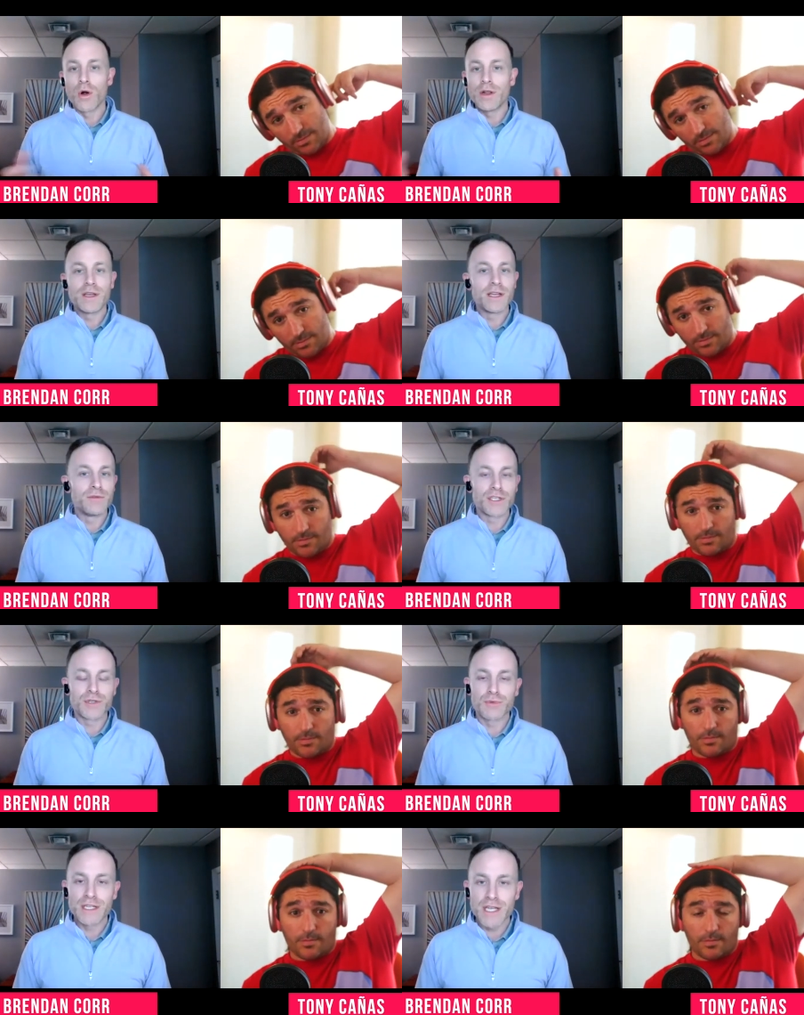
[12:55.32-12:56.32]
Speaker 1: or you can
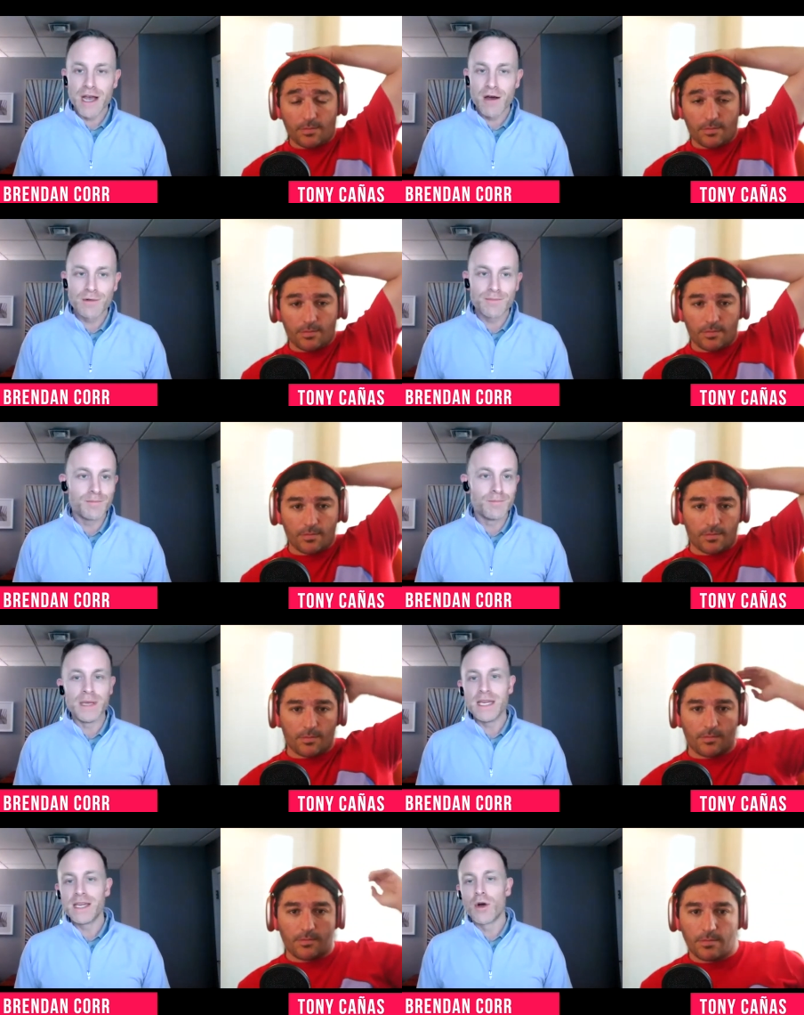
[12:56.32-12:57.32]
just reach out
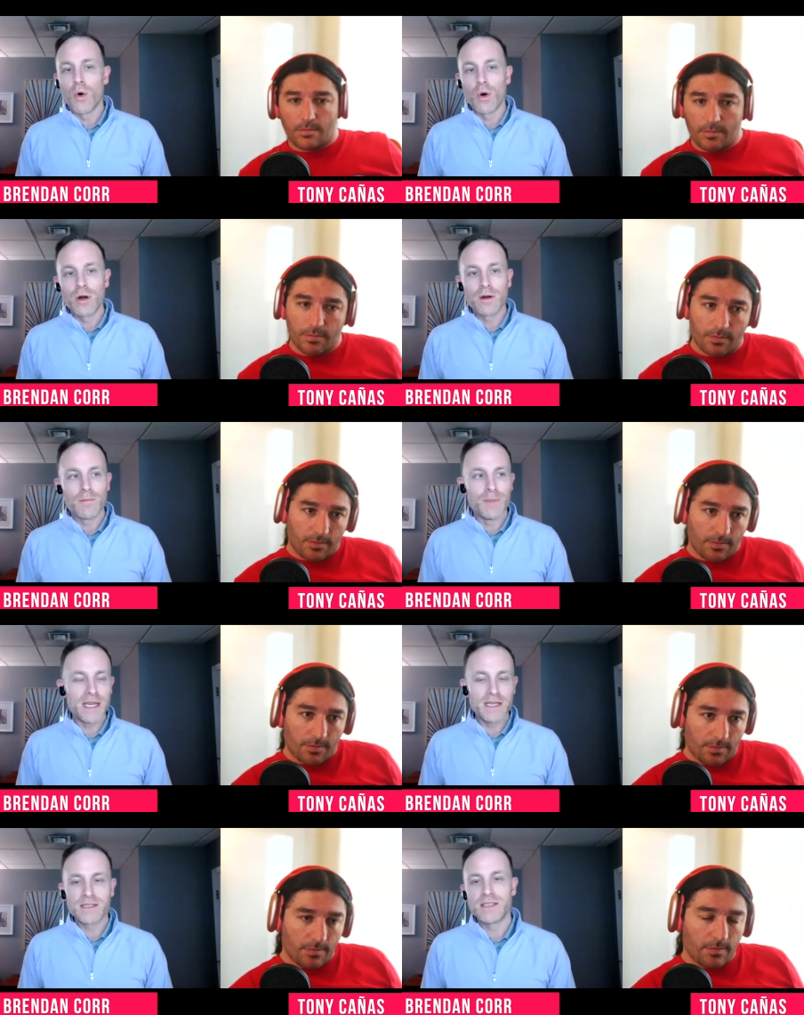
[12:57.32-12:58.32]
bcorr
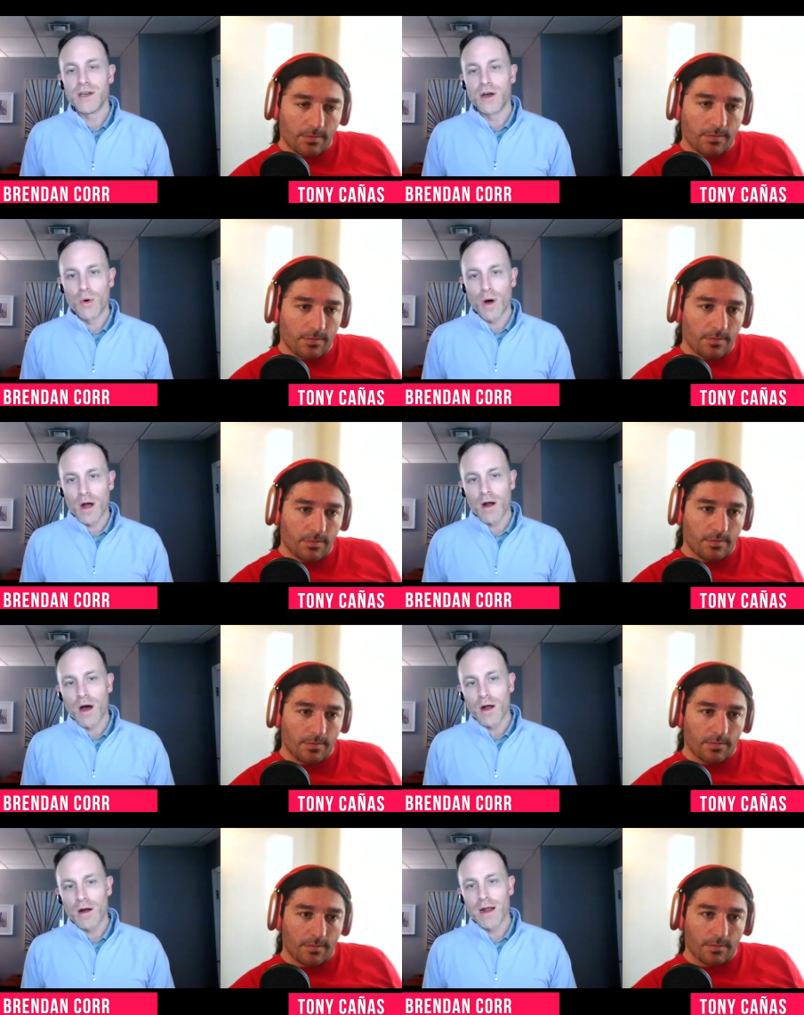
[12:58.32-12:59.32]
b c o r
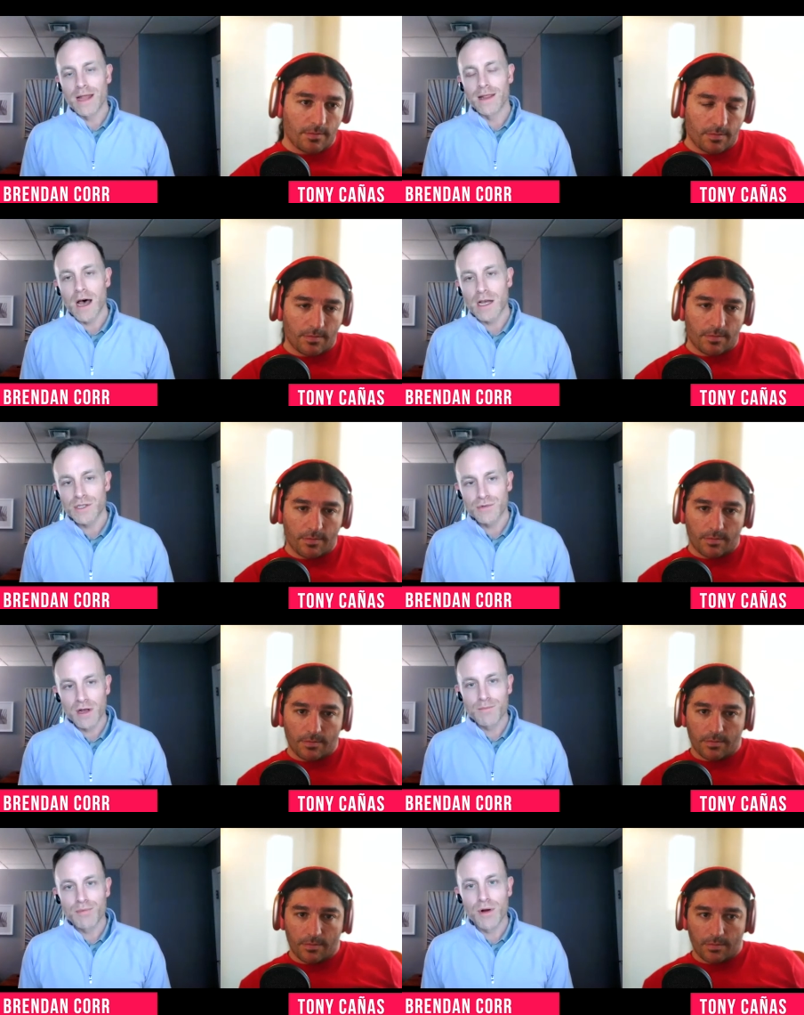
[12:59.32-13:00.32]
r at
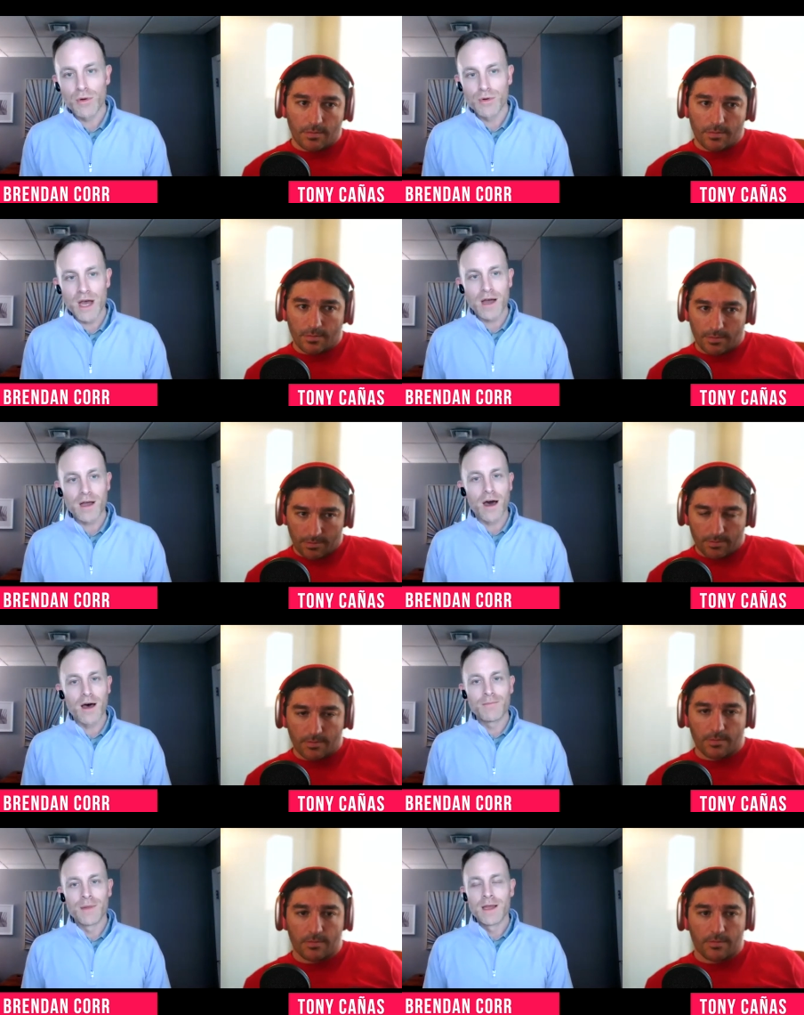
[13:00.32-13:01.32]

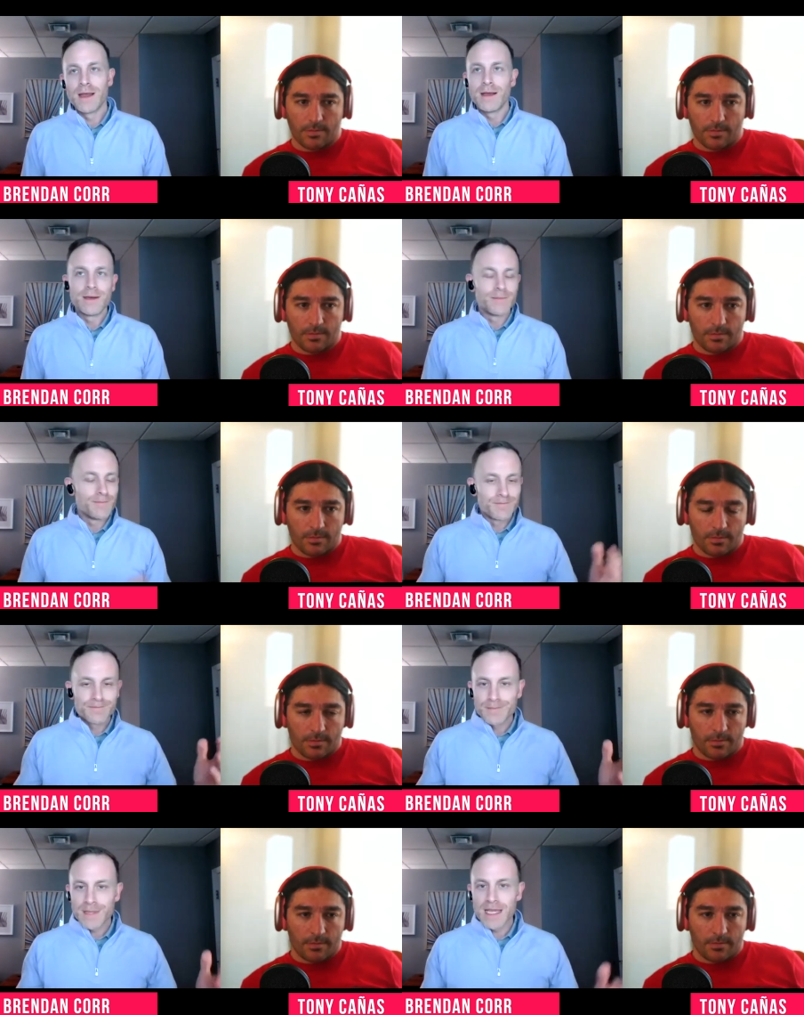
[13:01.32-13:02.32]
lossrunpro.com
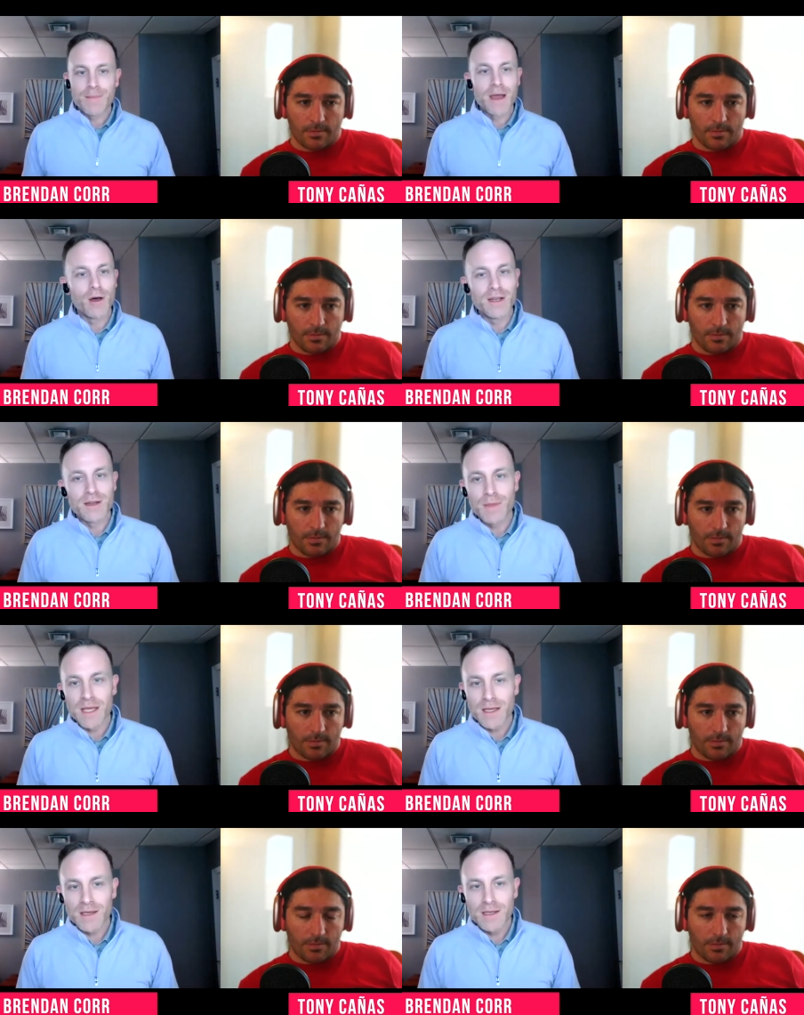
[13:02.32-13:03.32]
email into
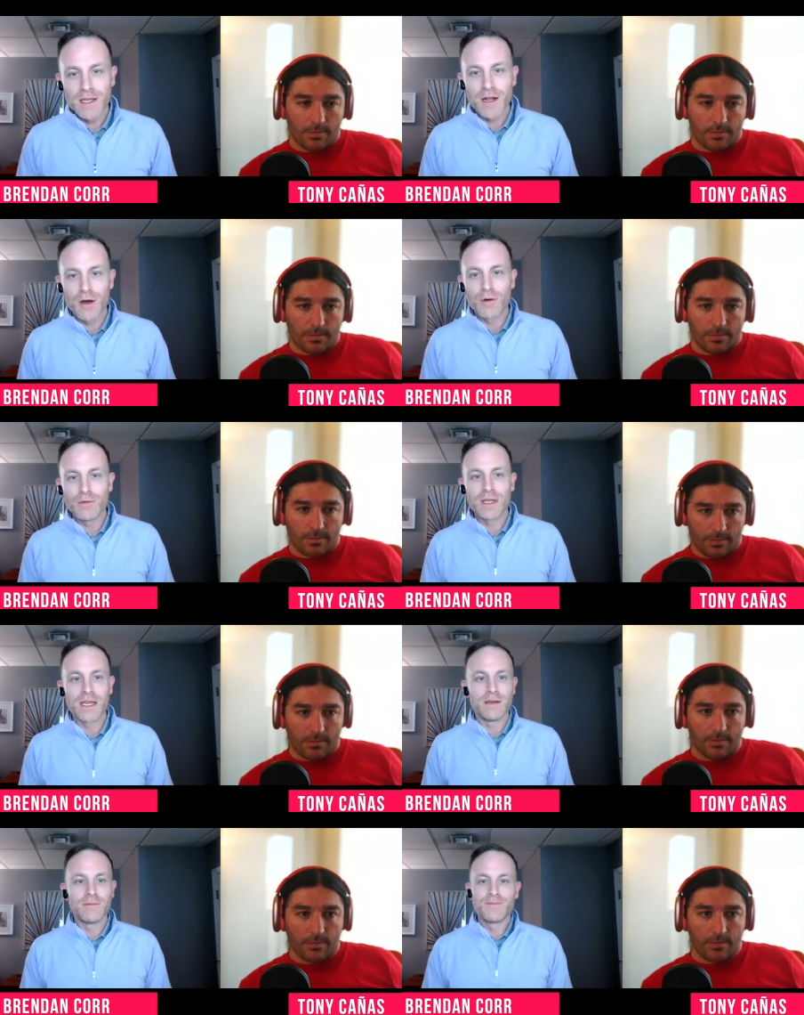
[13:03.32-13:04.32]
me. You know, you
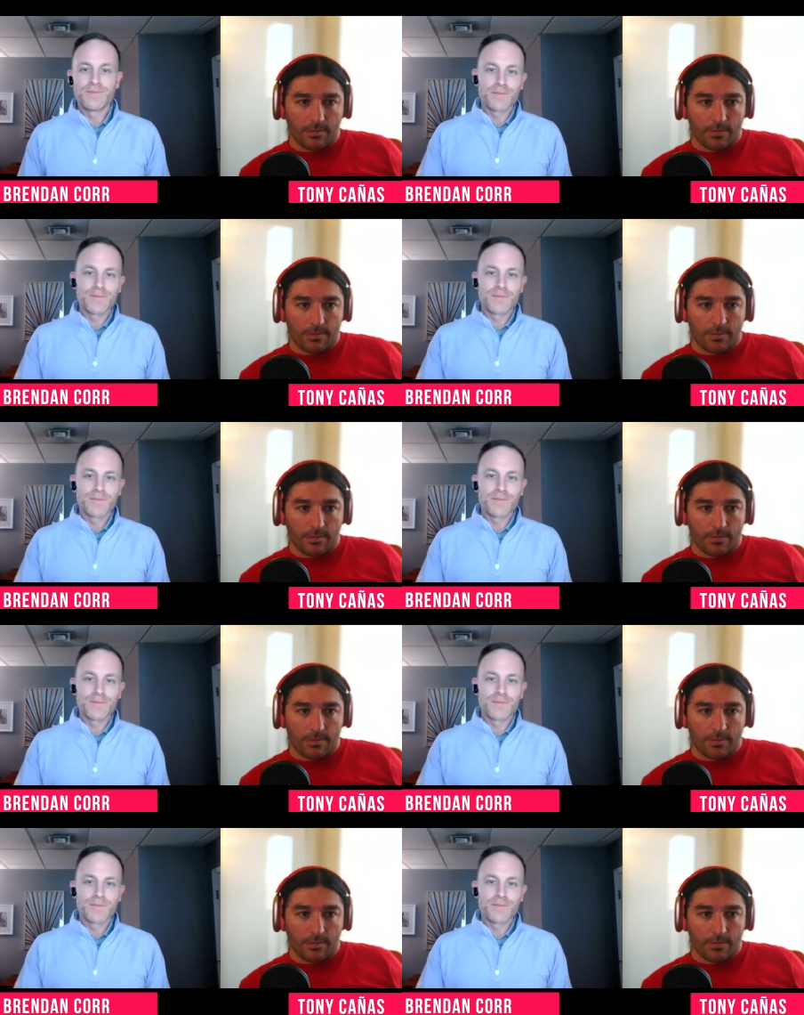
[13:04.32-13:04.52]
can